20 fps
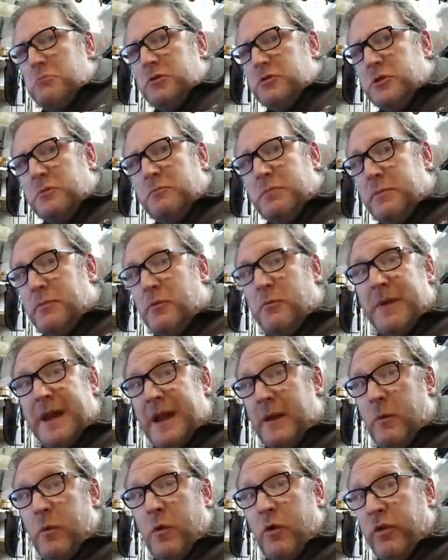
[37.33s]
Some people may
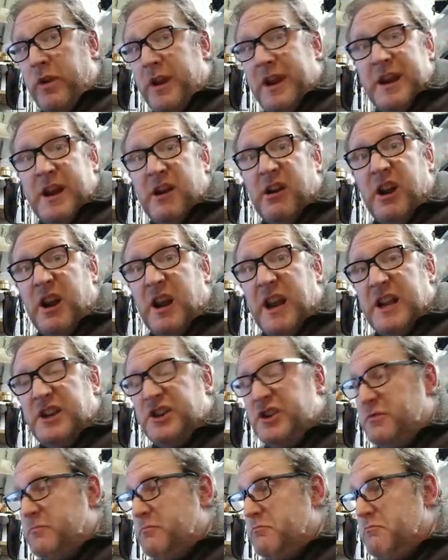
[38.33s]
want in their
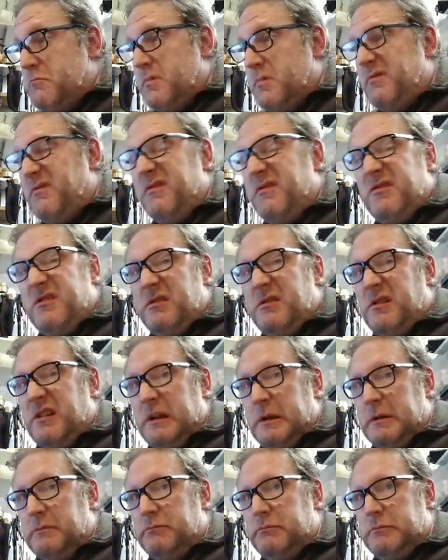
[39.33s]
collection, I
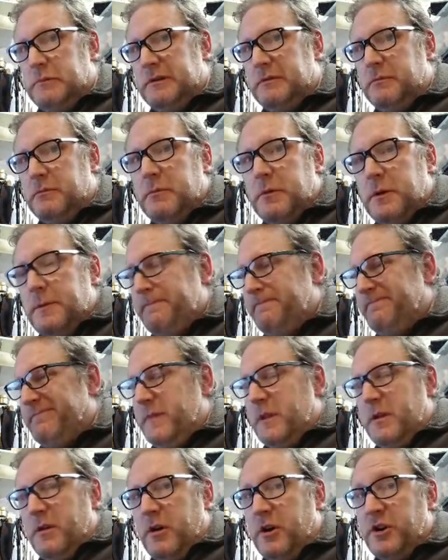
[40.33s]

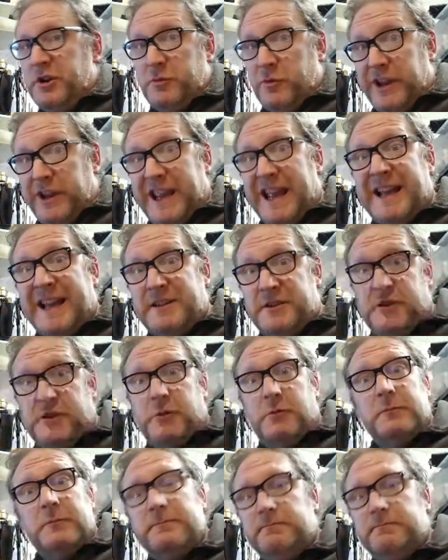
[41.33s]
just want a Ganzo,